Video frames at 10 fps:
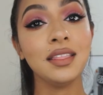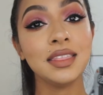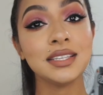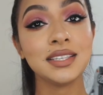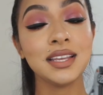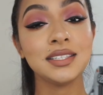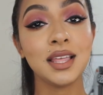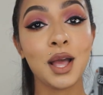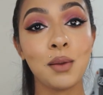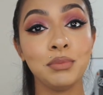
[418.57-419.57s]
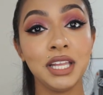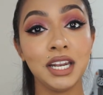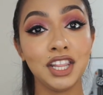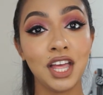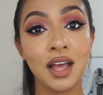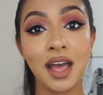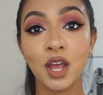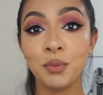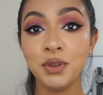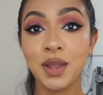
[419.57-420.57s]
This is the completed look. I
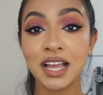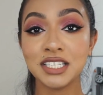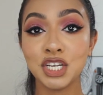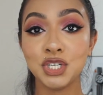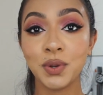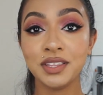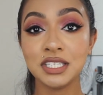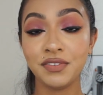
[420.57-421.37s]
hope you guys enjoyed this